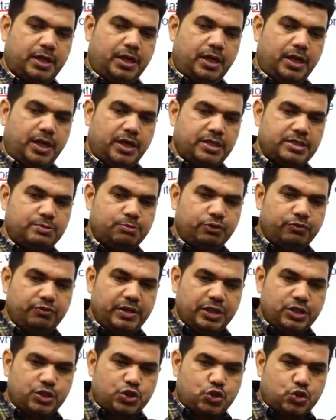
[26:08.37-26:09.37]
It is
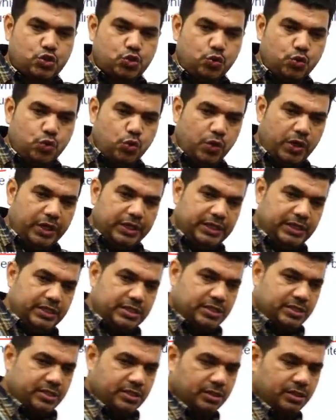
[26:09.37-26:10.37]
moving
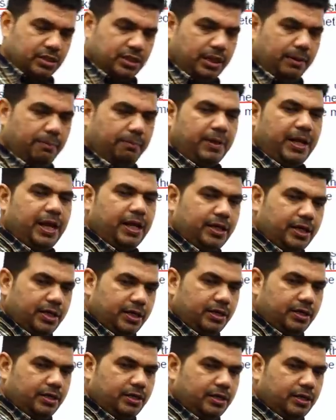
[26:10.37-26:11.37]
towards the
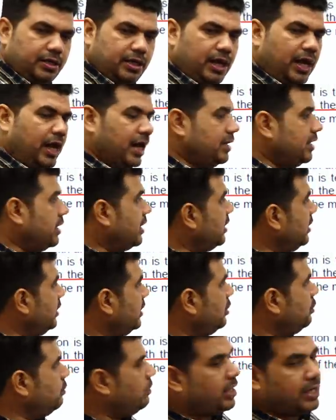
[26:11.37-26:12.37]
planet, and here
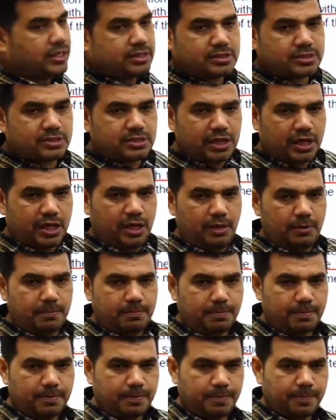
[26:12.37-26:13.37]
you can
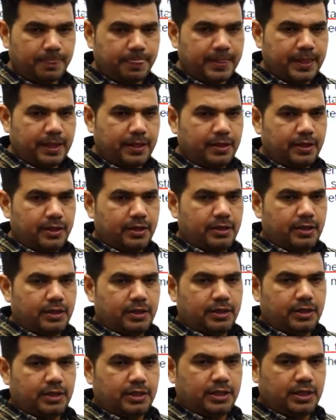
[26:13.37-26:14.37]
say,
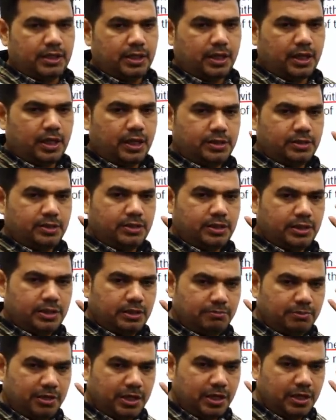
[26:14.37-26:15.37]

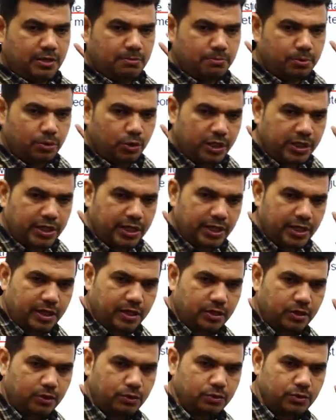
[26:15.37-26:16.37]
Hindi mein
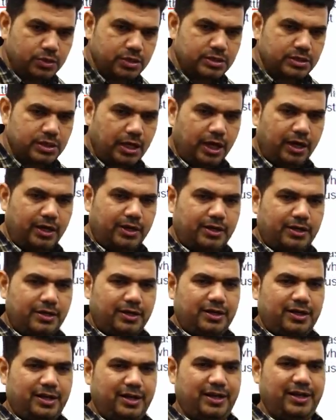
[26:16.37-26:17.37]
boliye, who is that?
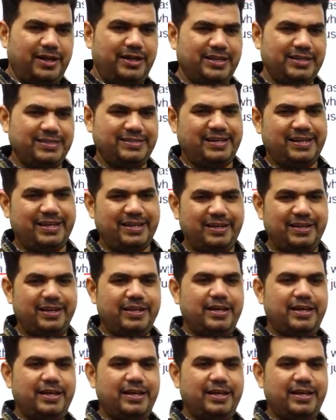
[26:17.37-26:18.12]
IIT-JEE.